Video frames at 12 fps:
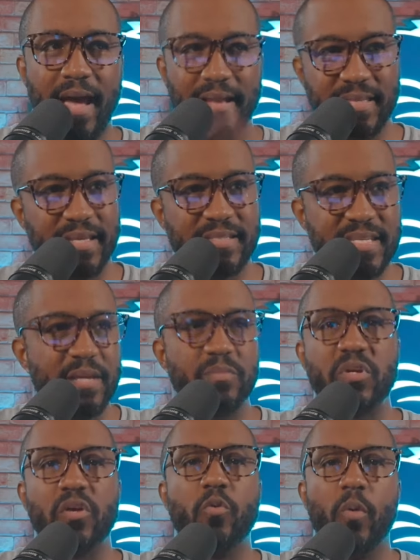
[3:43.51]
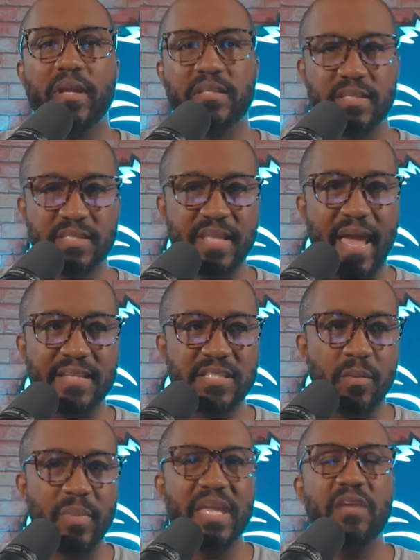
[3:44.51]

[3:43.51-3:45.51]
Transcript: I think teams are going to snatch him,